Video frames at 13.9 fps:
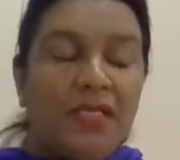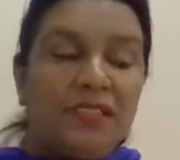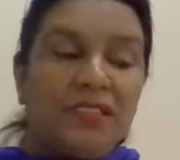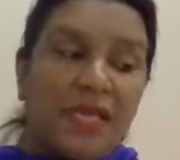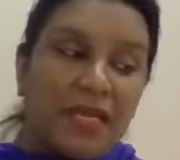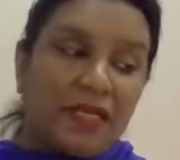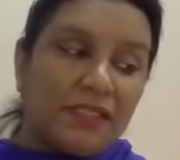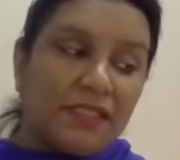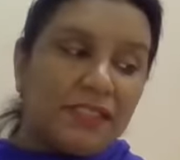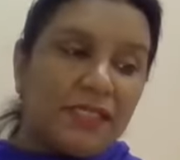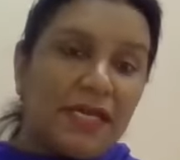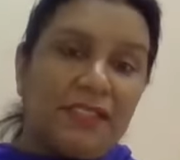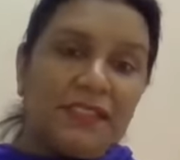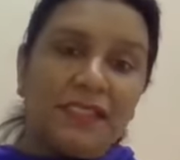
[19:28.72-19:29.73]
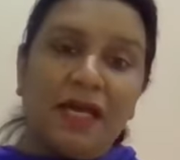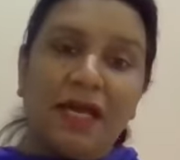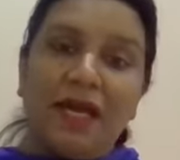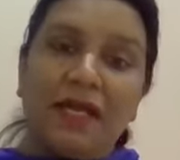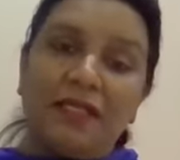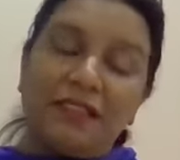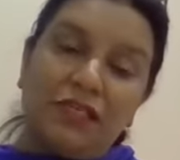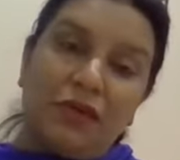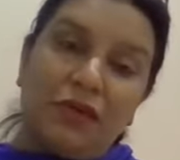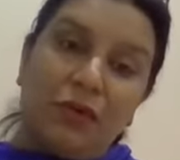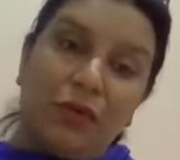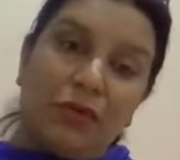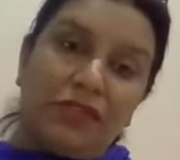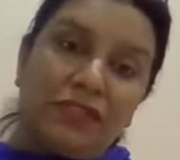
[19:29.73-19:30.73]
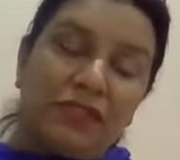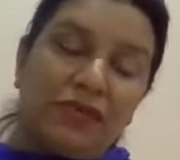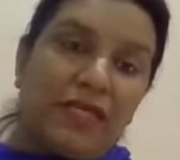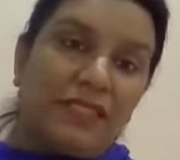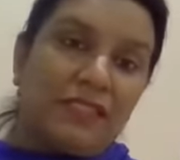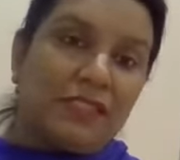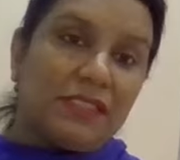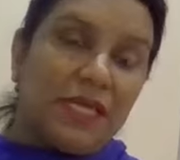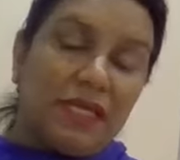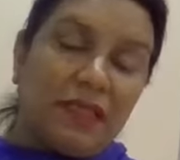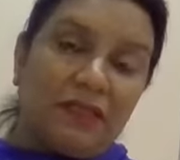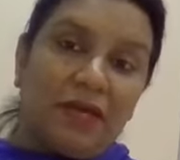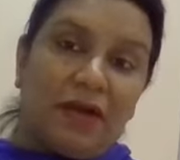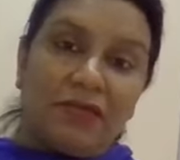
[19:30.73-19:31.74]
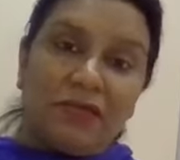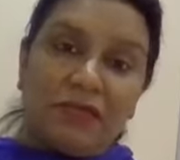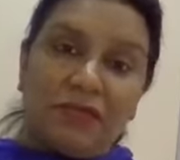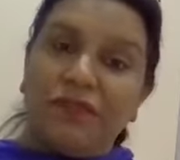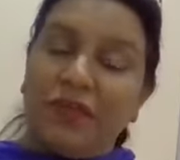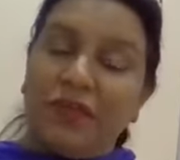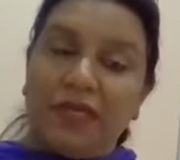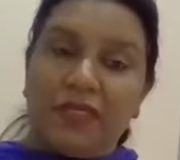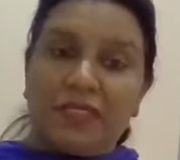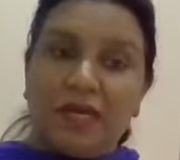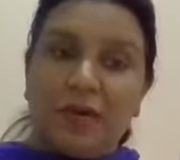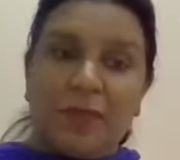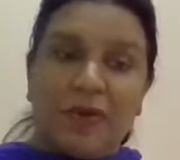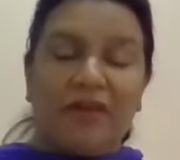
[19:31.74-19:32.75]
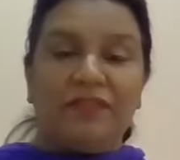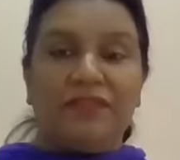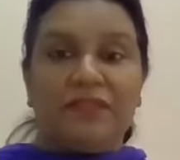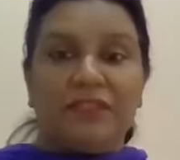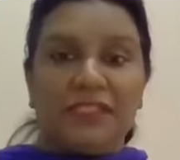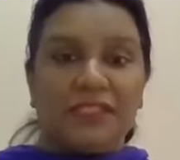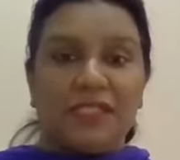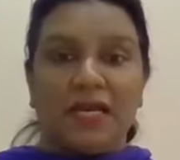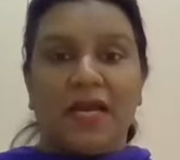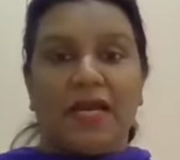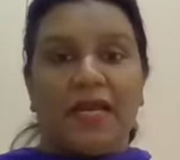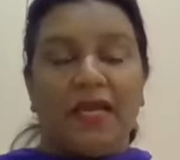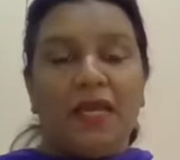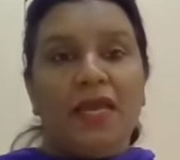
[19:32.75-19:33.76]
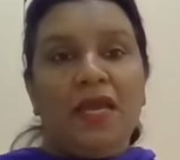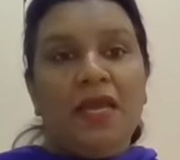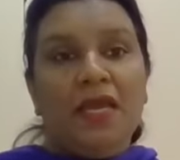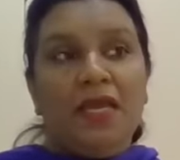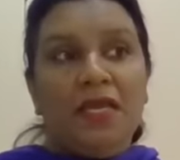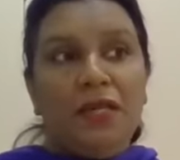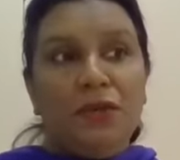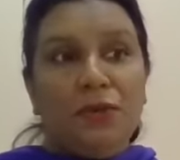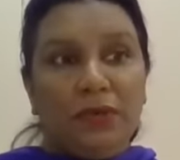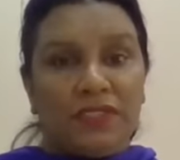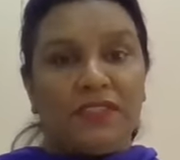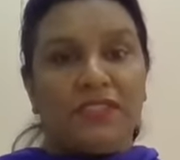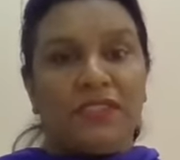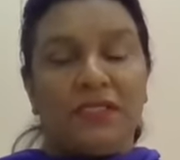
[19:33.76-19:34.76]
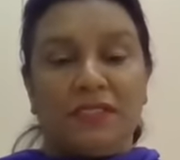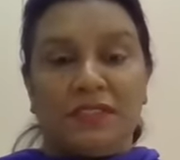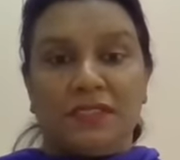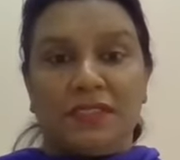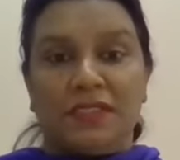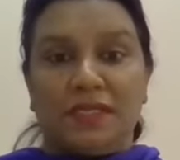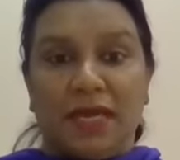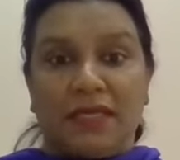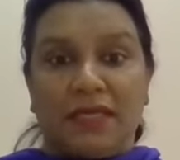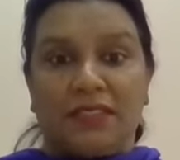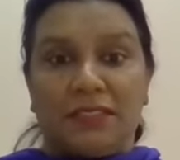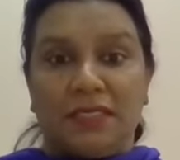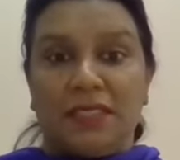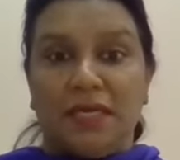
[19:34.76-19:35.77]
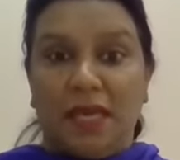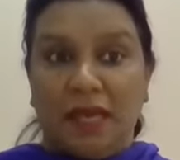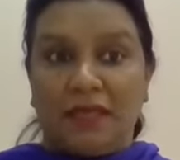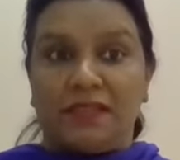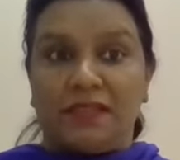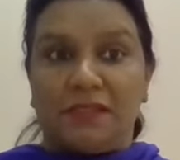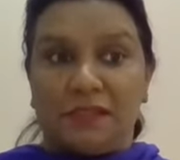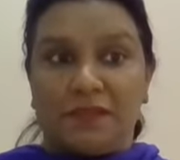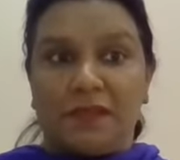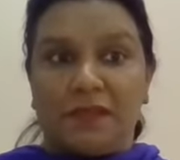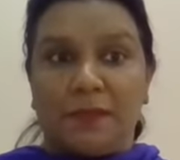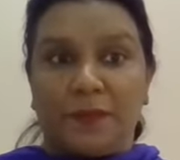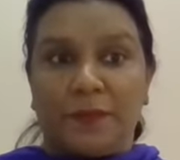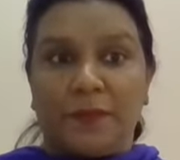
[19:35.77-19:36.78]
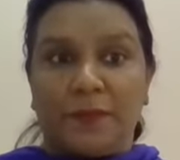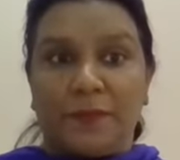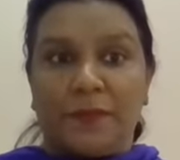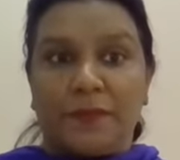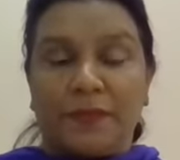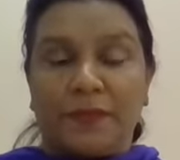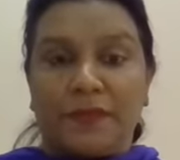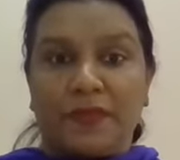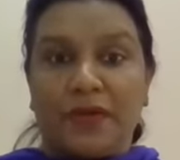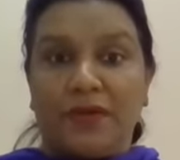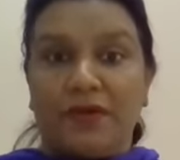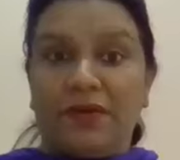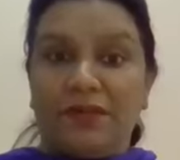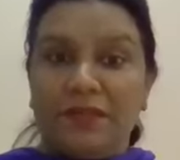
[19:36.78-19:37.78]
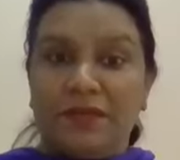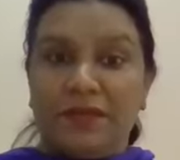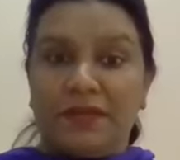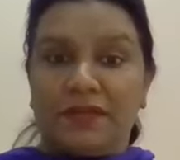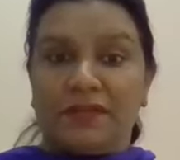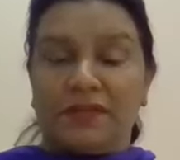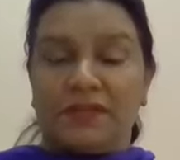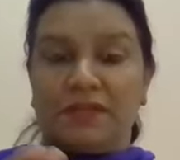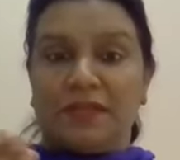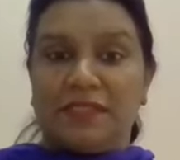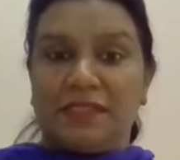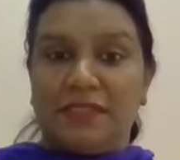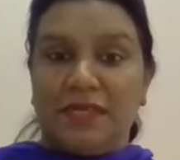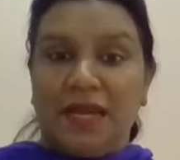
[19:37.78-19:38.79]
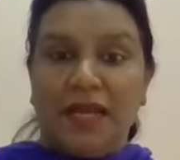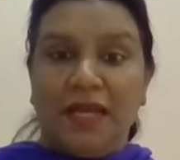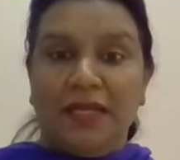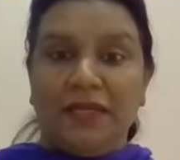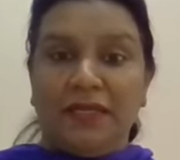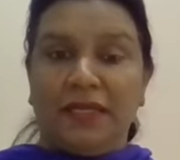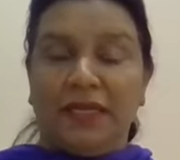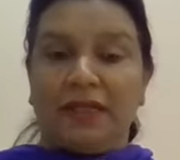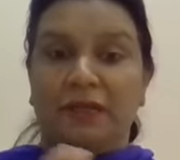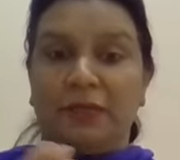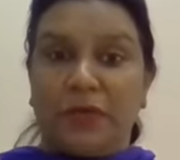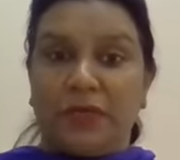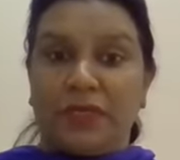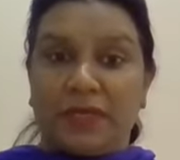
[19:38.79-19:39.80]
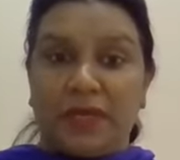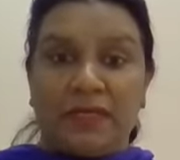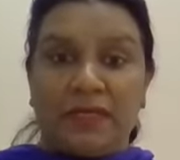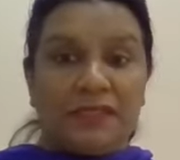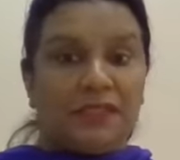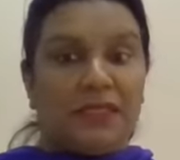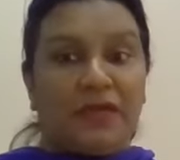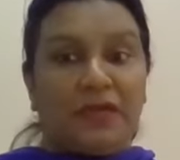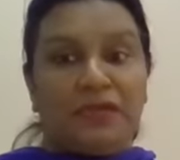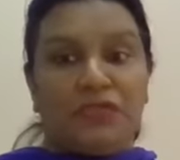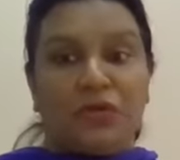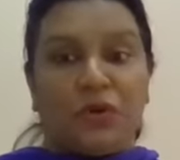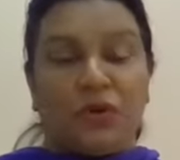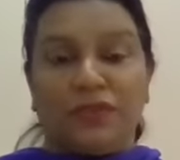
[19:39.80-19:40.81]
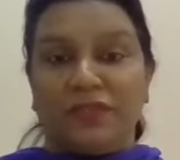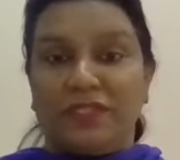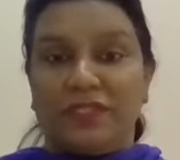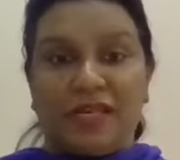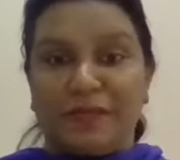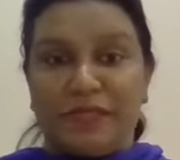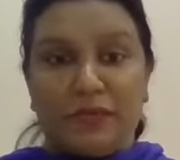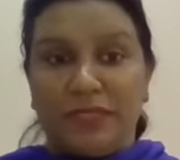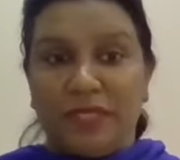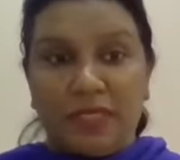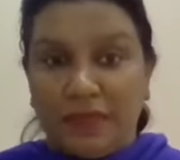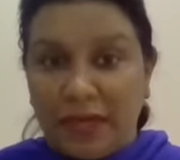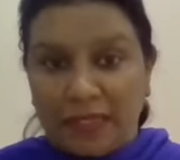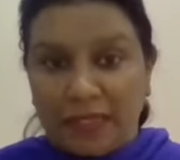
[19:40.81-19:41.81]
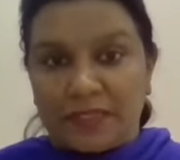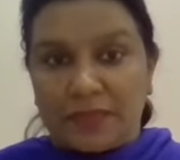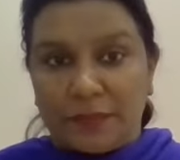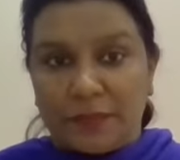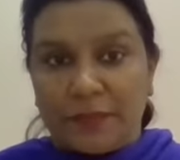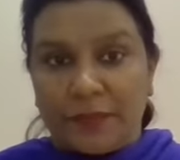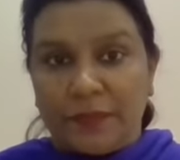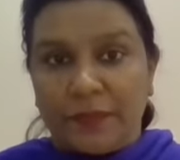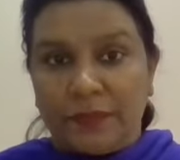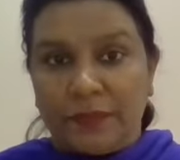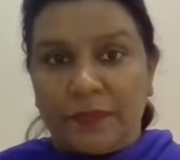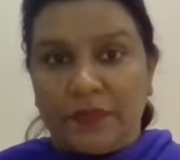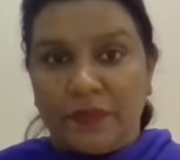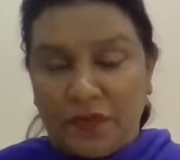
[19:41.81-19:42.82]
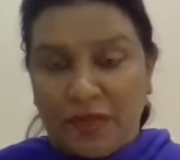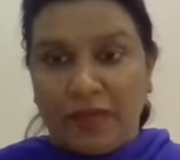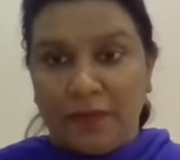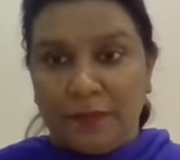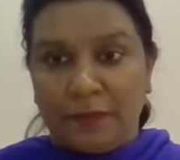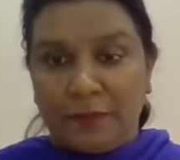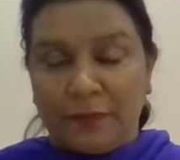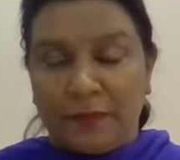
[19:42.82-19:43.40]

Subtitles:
Second stanza, as he goes, rises 10,000 feet above the sky, he notices that, yes, there are rivers and there's land, and what is there in geography? It's absolutely correct. Fine.